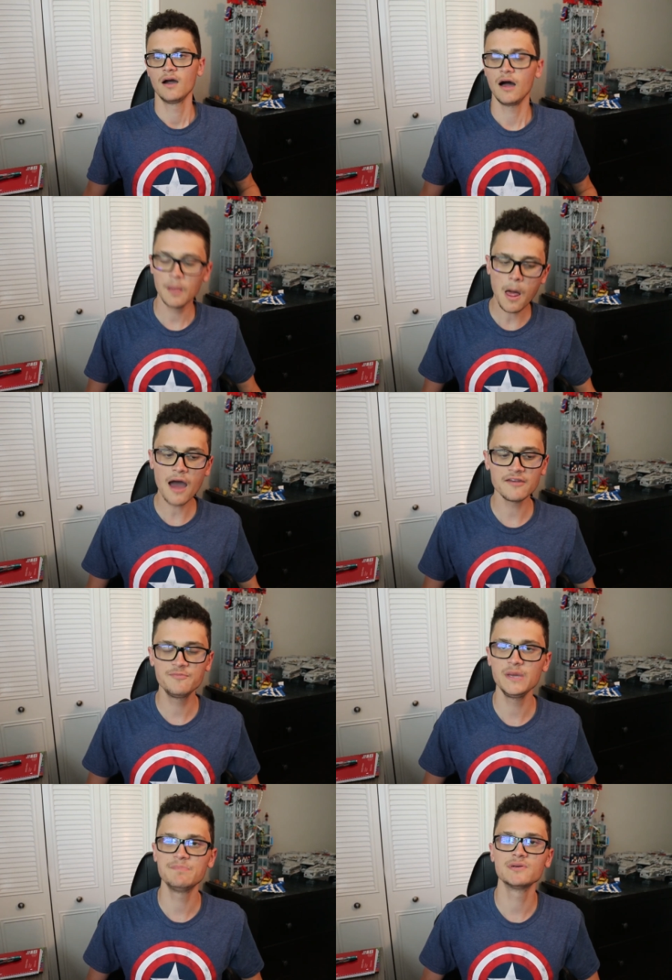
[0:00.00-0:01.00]
A lot
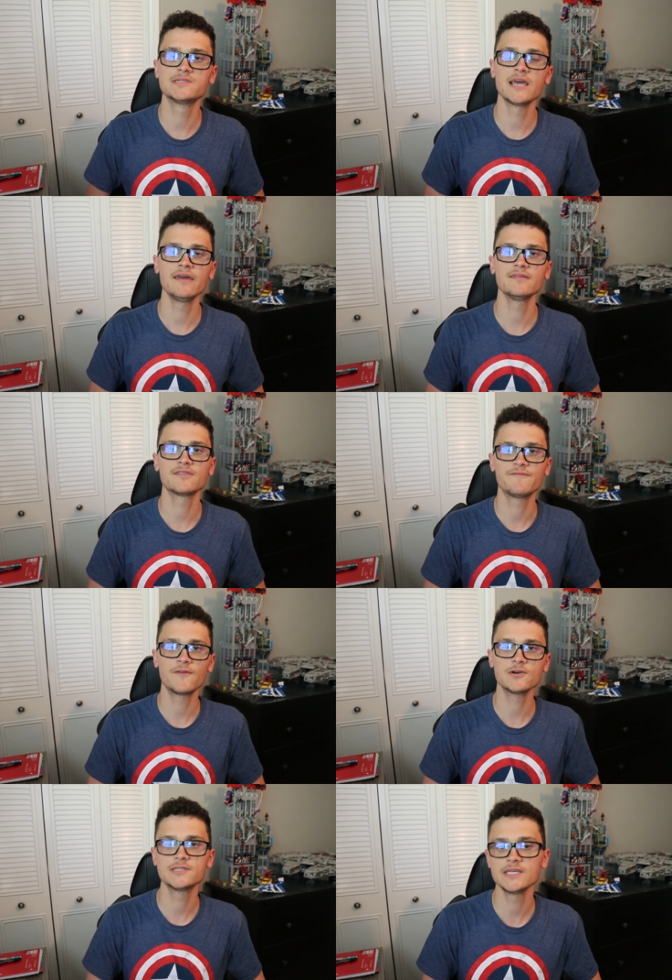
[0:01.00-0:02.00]
of people say that the
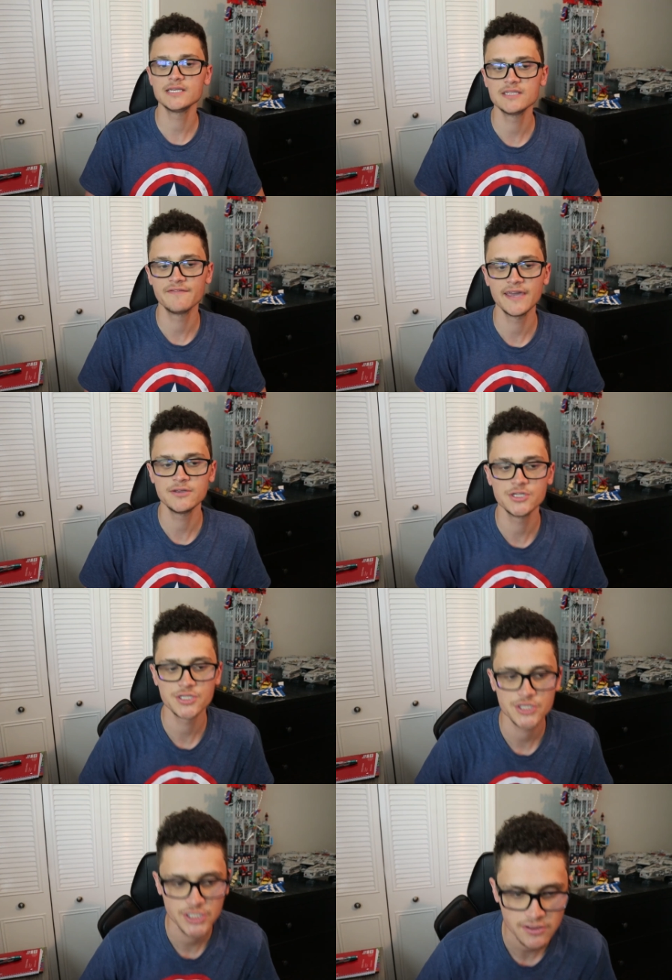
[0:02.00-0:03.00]
first season of Agents
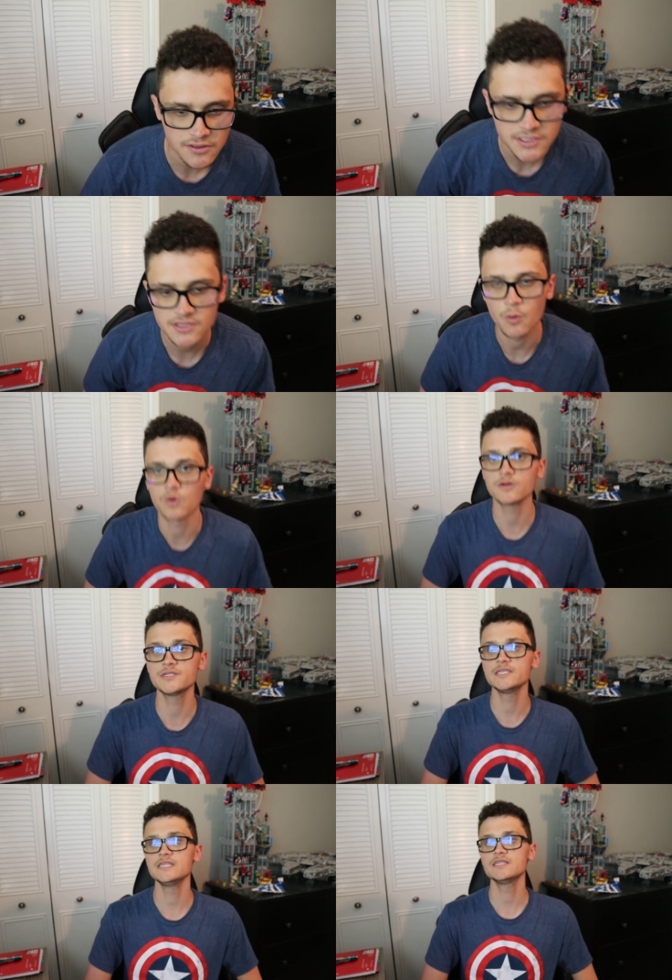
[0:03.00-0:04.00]
of S.H.I.E.L.D. is the
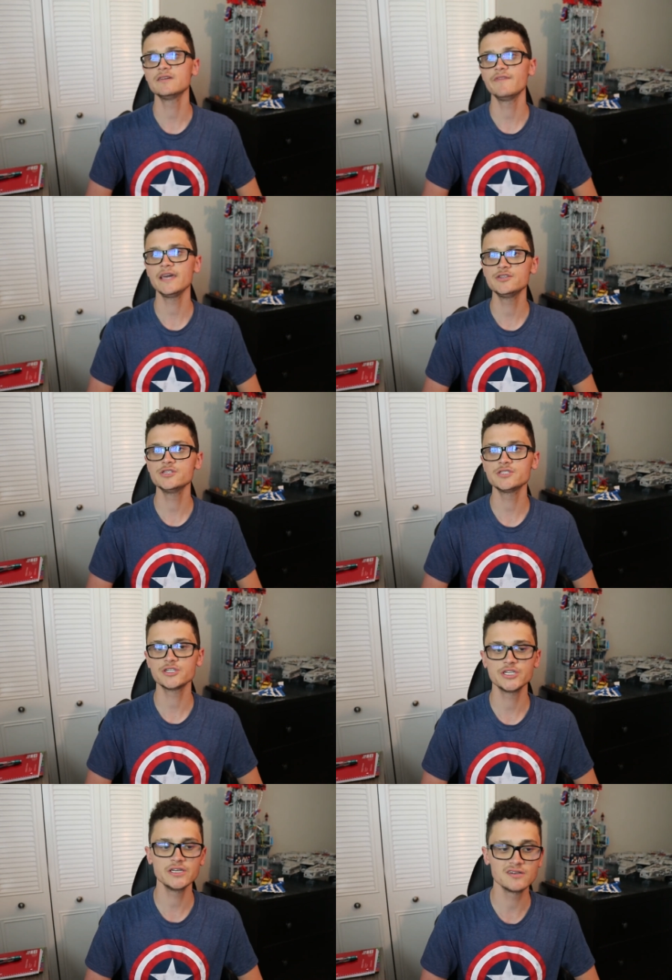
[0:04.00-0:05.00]
worst season of Agents of
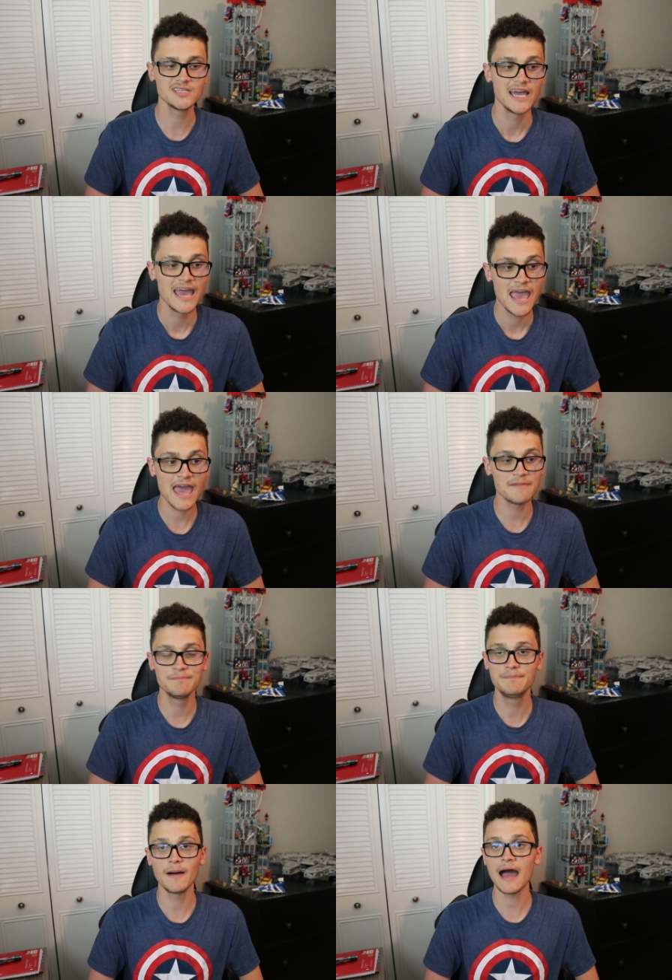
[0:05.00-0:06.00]
S.H.I.E.L.D.,
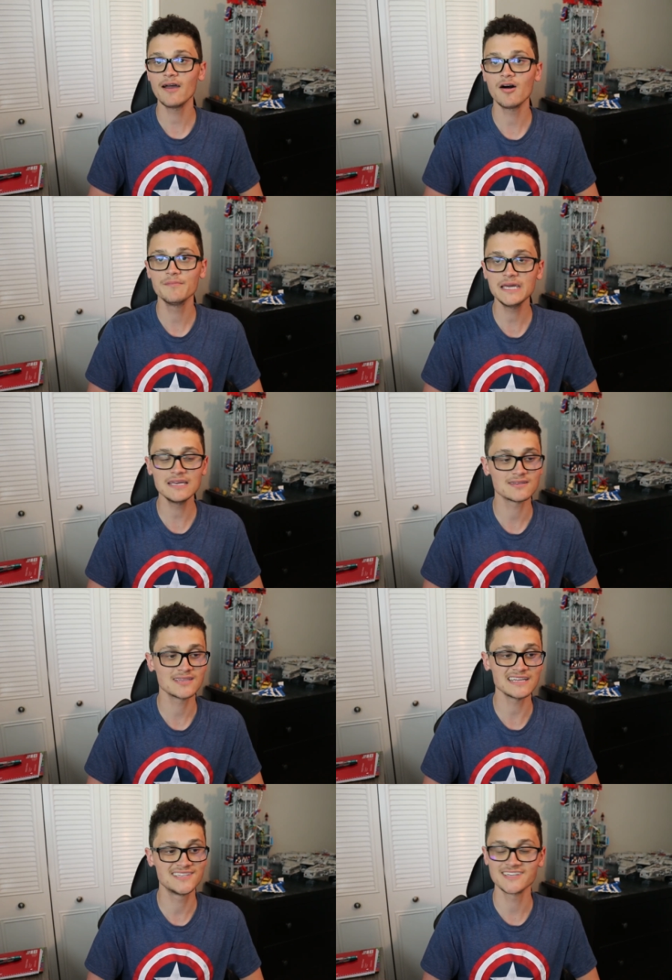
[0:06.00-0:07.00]
and by all means,
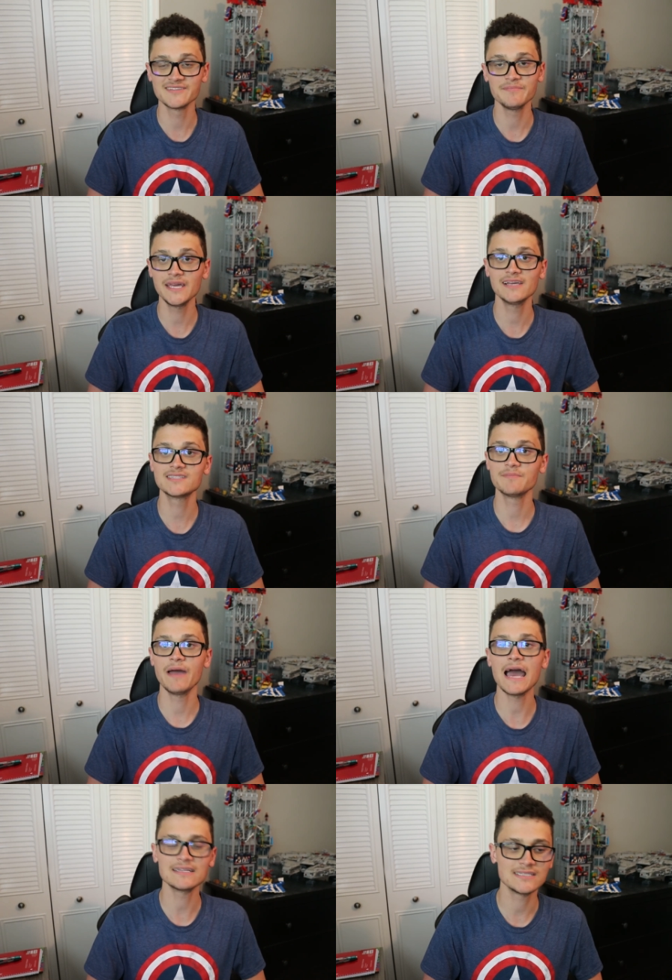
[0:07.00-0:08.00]
that doesn't mean it's a
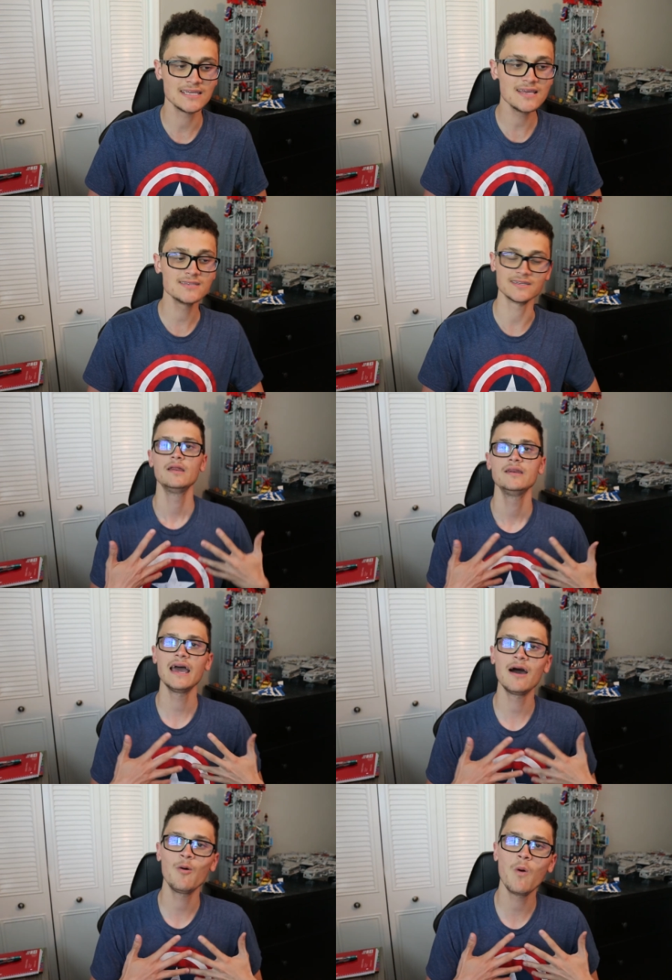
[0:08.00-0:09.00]
bad season.
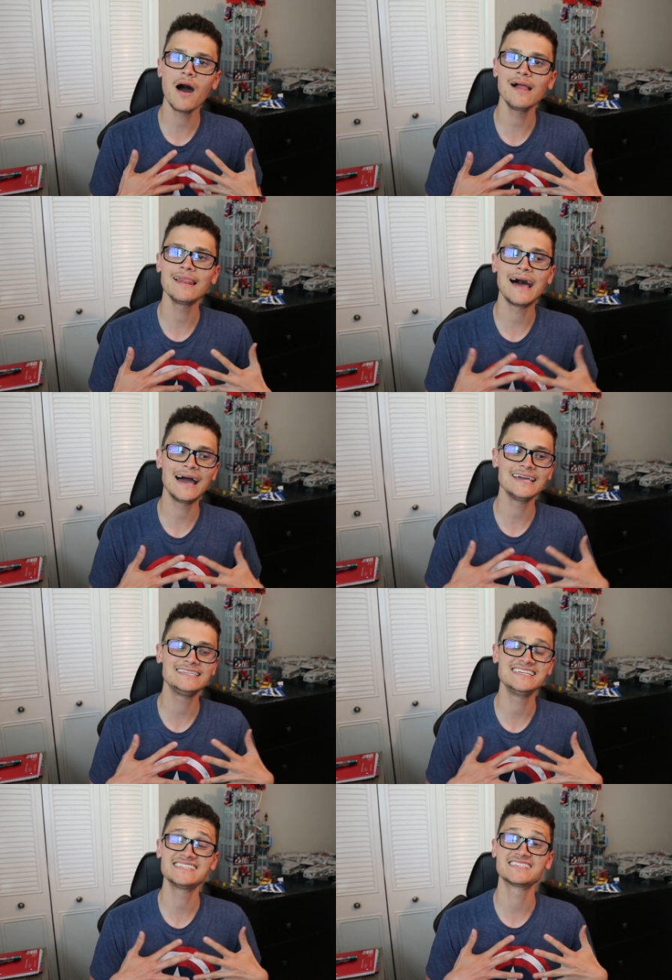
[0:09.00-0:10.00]
Now, while I
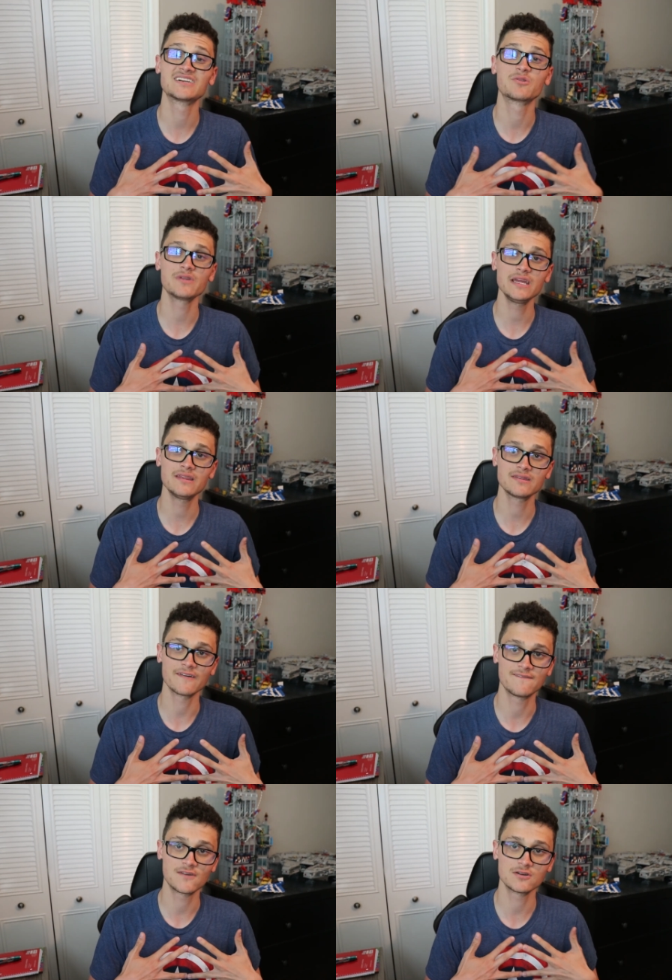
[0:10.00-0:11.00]
disagree that the
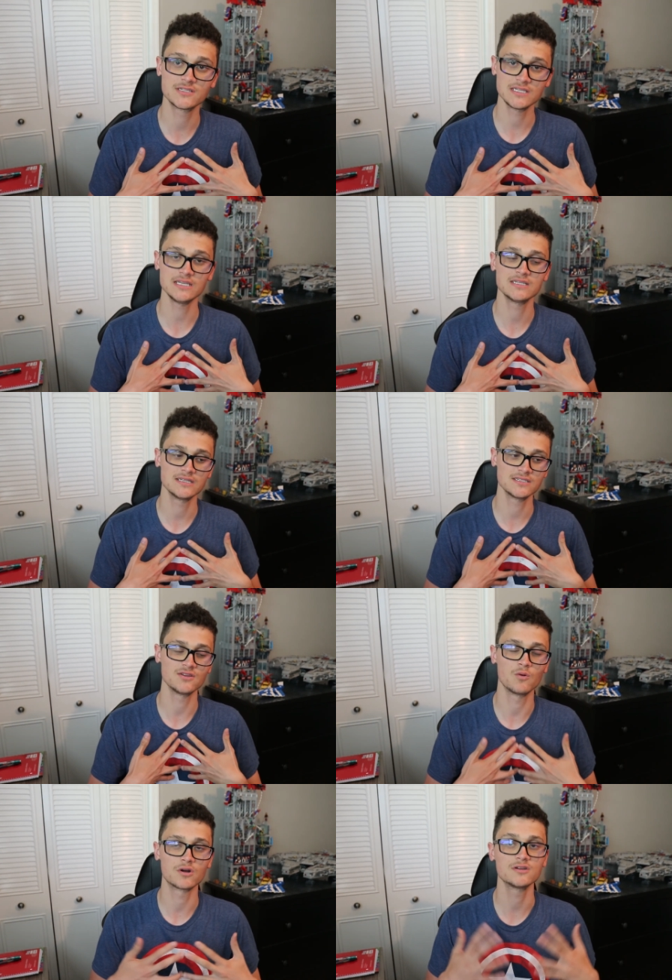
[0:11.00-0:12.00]
first season is
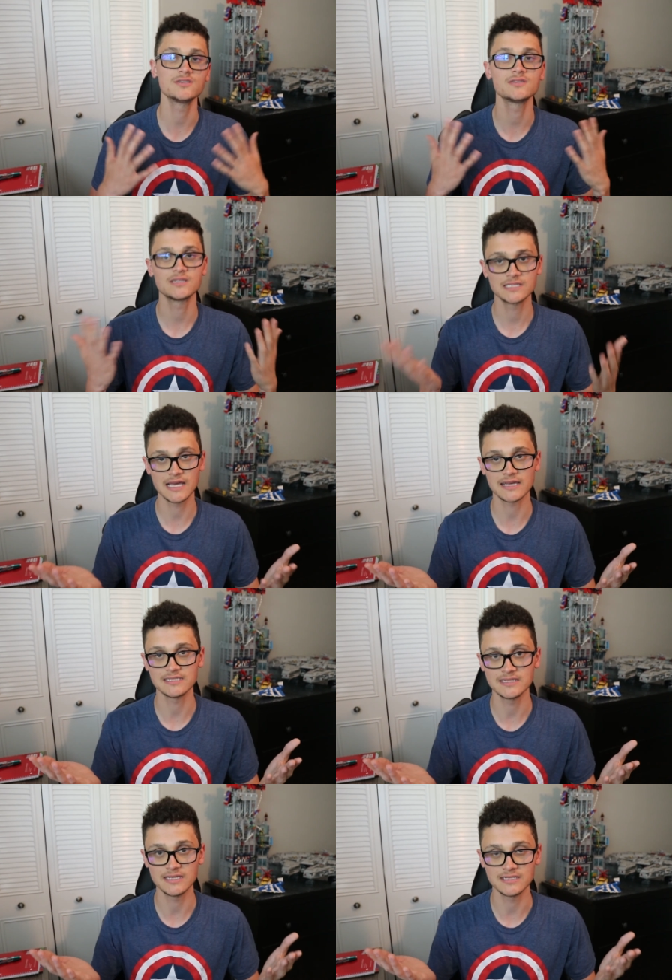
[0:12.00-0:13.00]
the worst, the
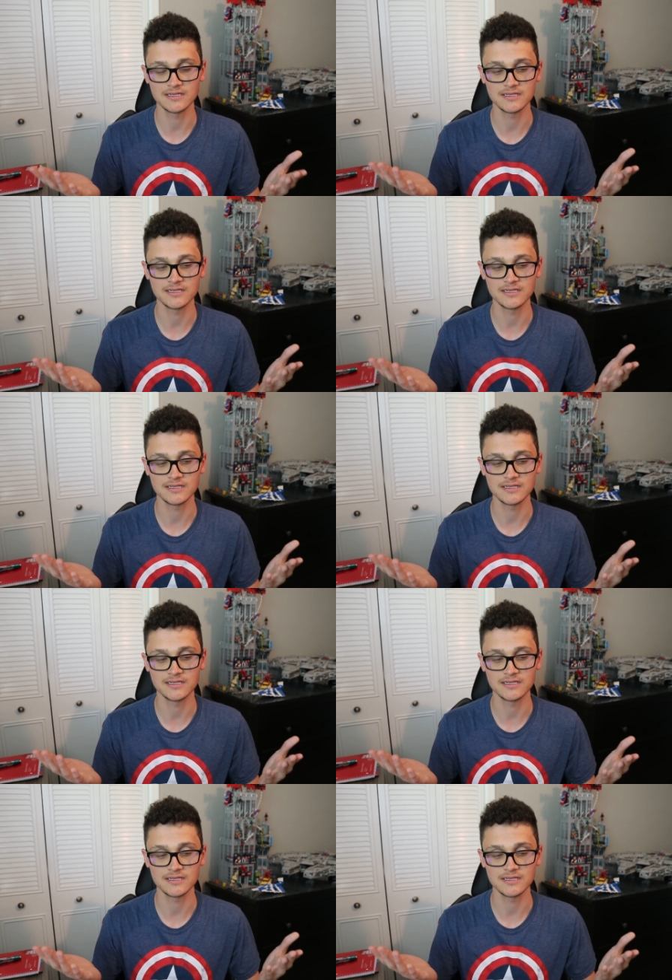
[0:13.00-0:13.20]
second season